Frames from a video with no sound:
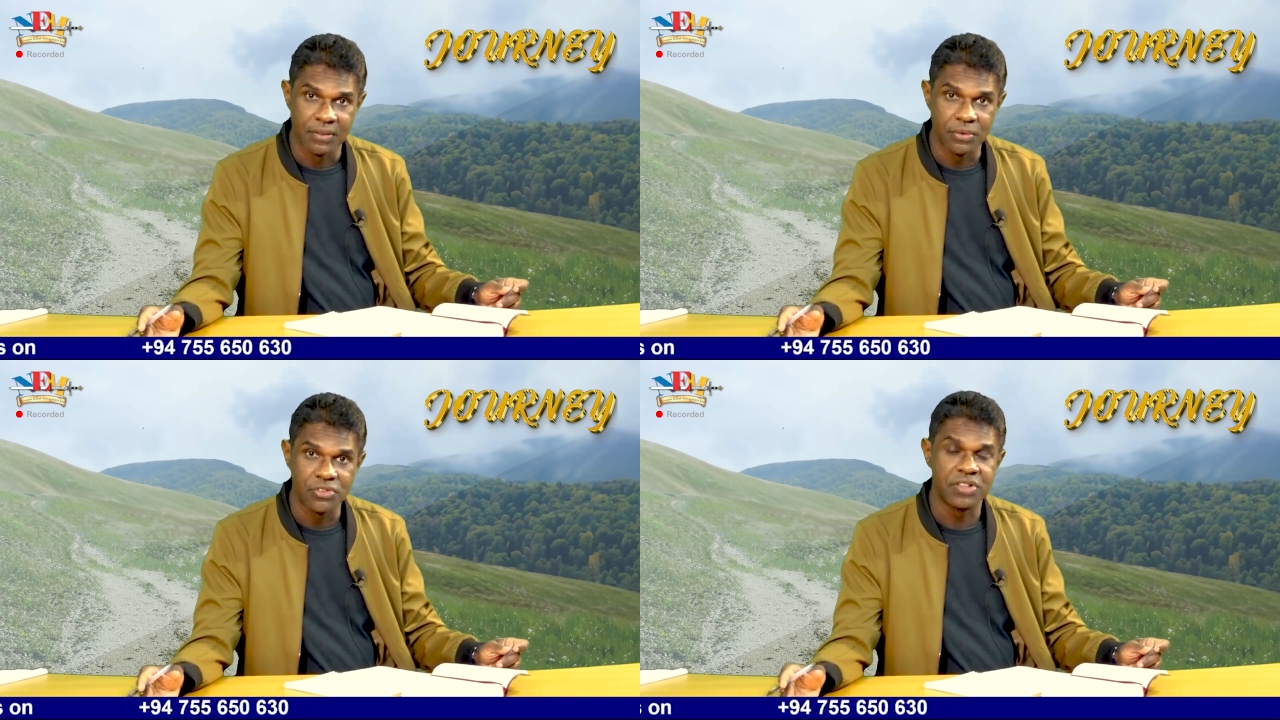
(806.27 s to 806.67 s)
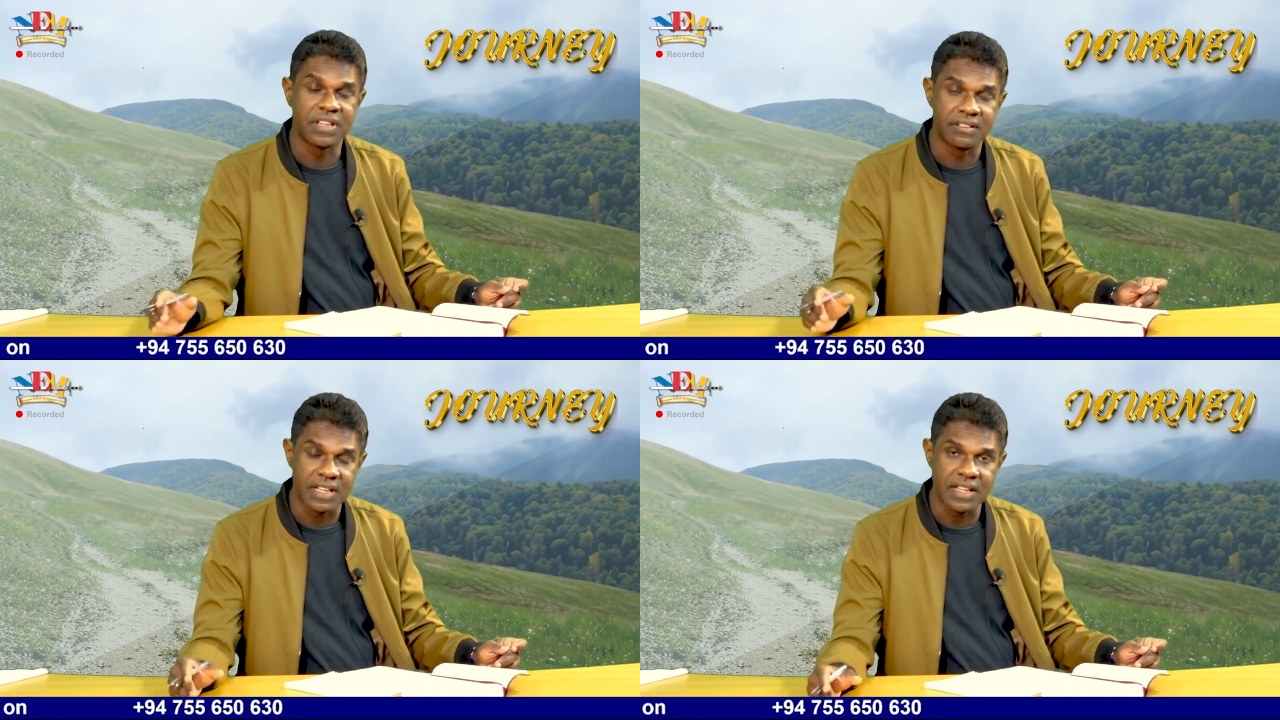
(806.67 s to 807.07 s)
who is
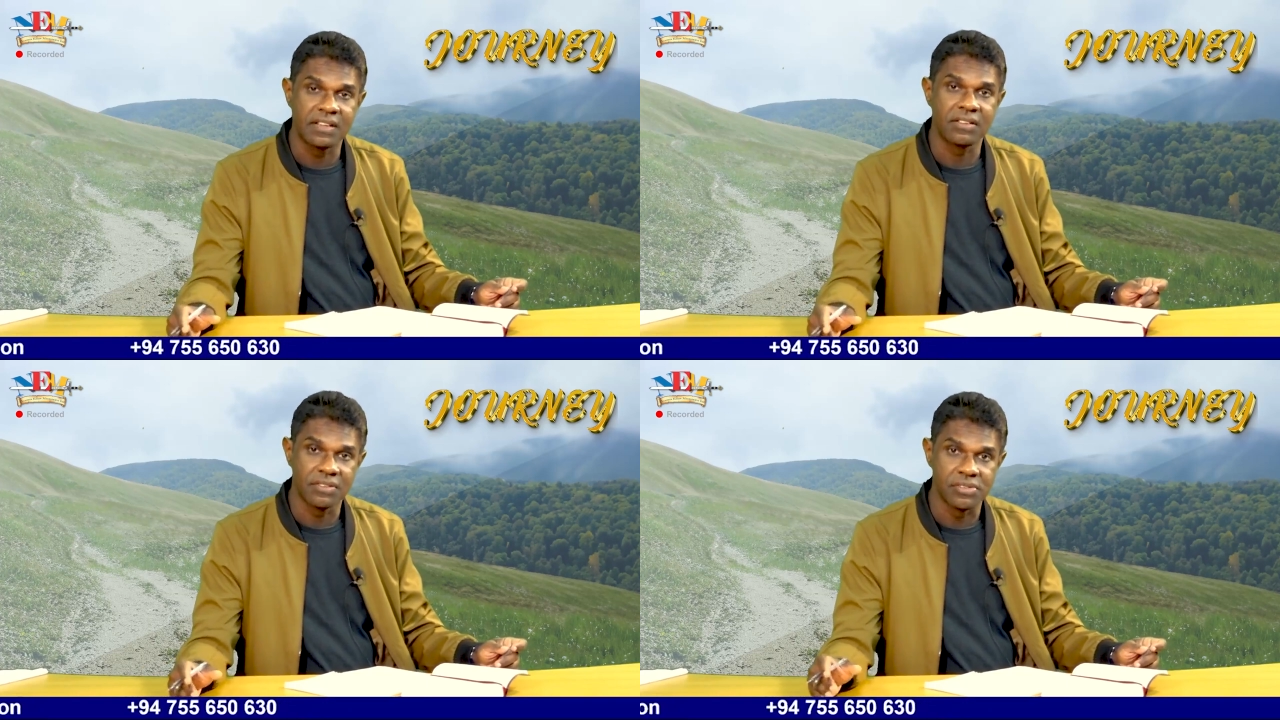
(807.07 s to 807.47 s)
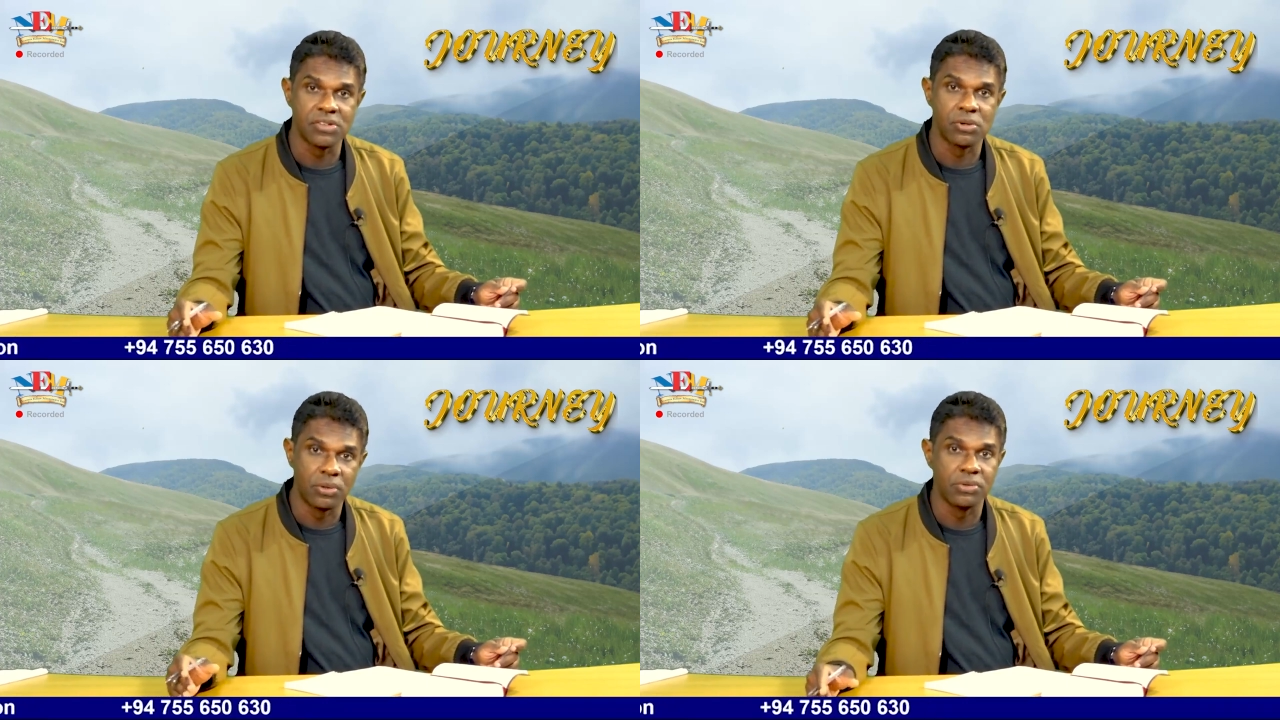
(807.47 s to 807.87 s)
the creator of
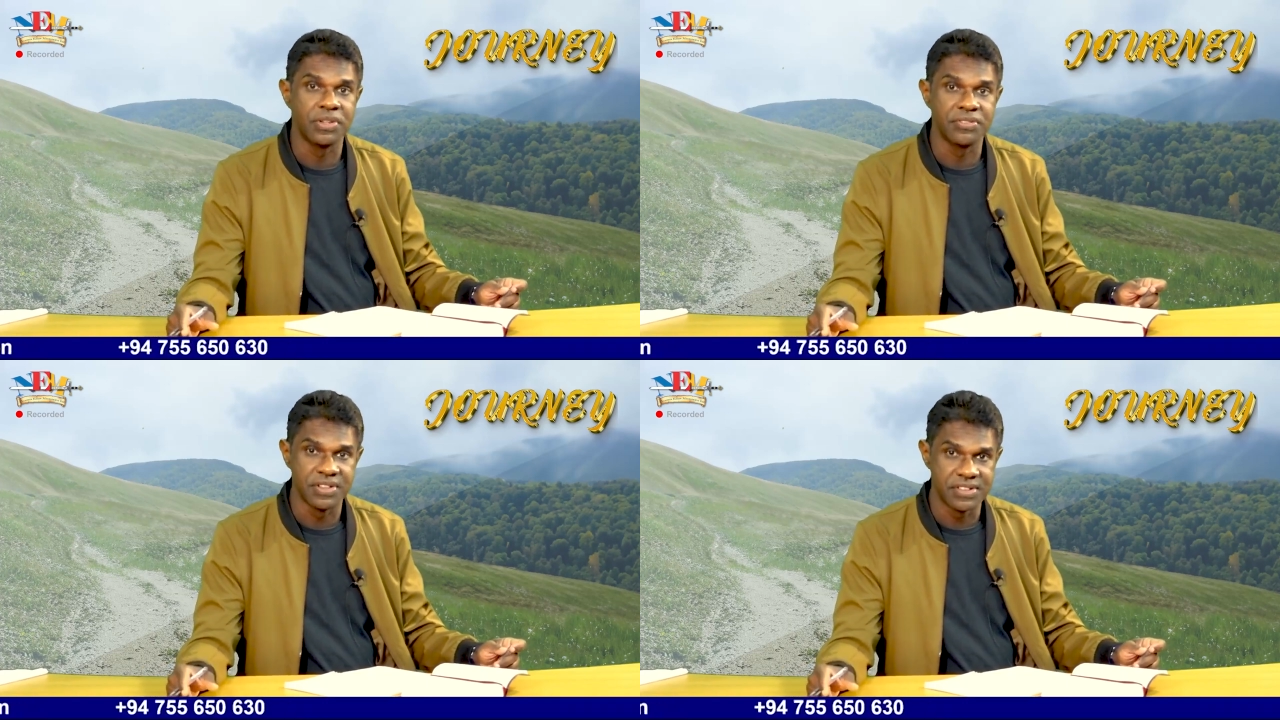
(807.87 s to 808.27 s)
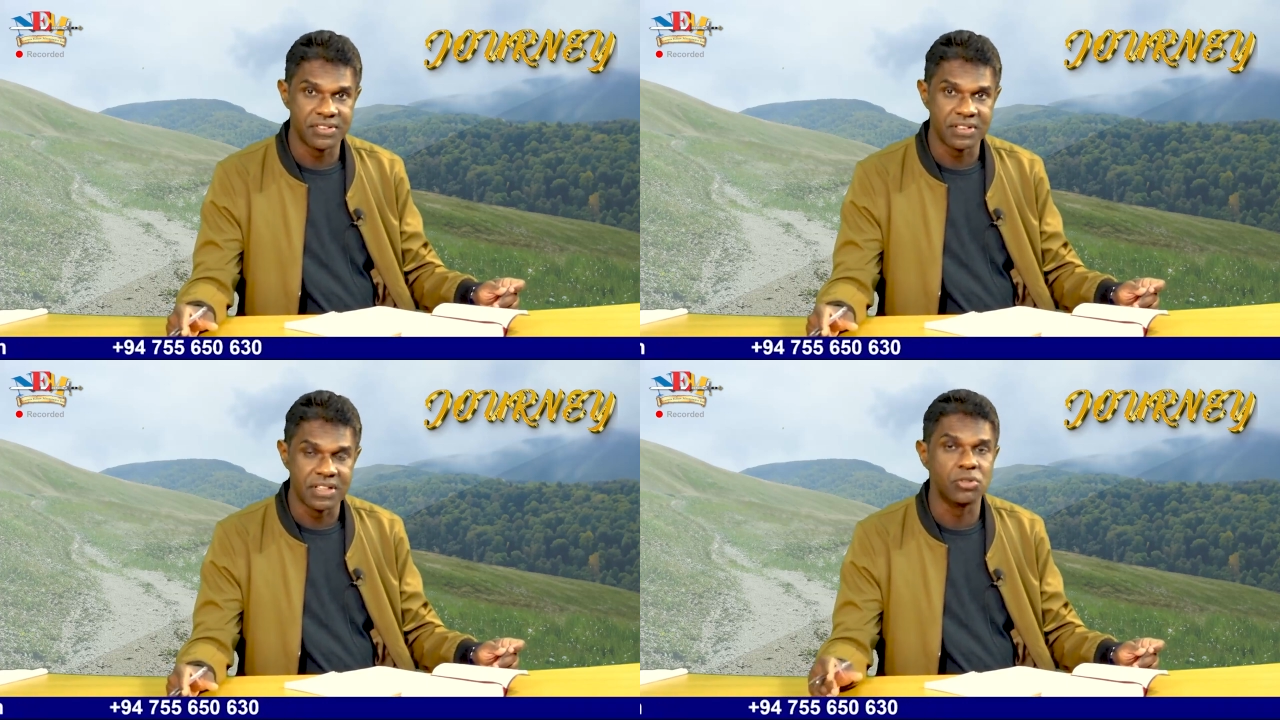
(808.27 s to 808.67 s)
this whole
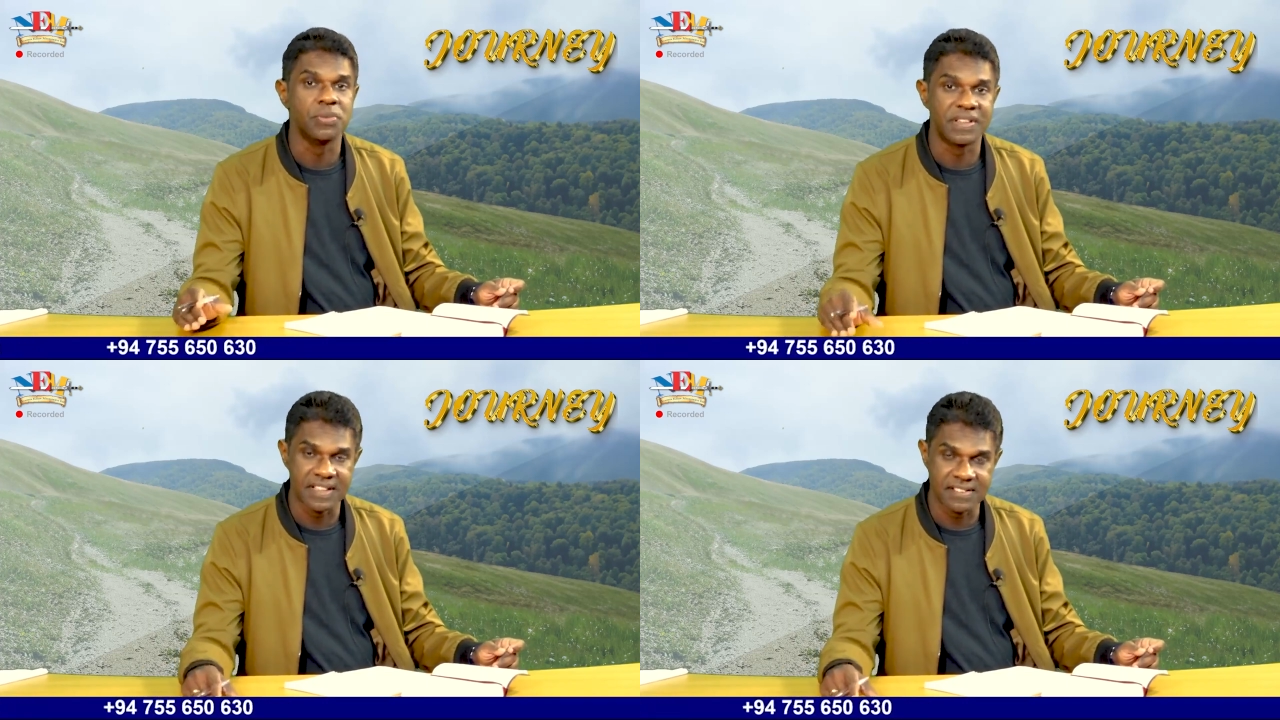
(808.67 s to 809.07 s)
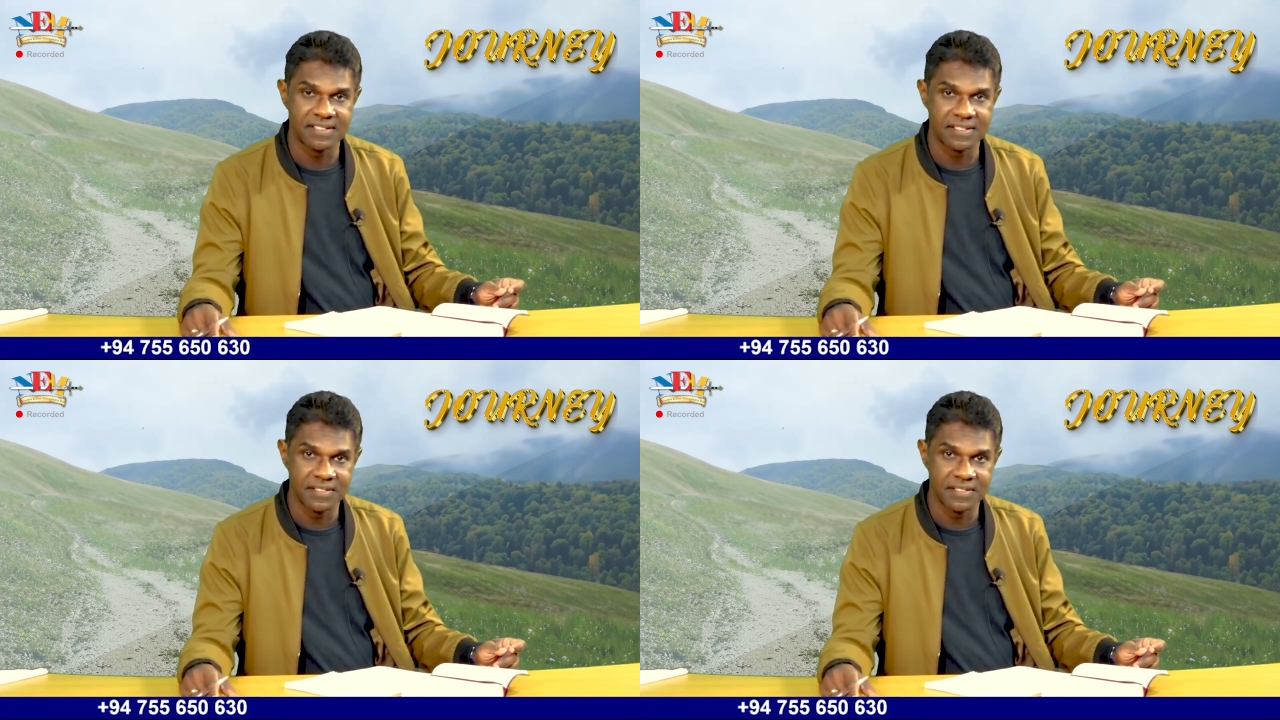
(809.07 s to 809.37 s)
universe, is with us,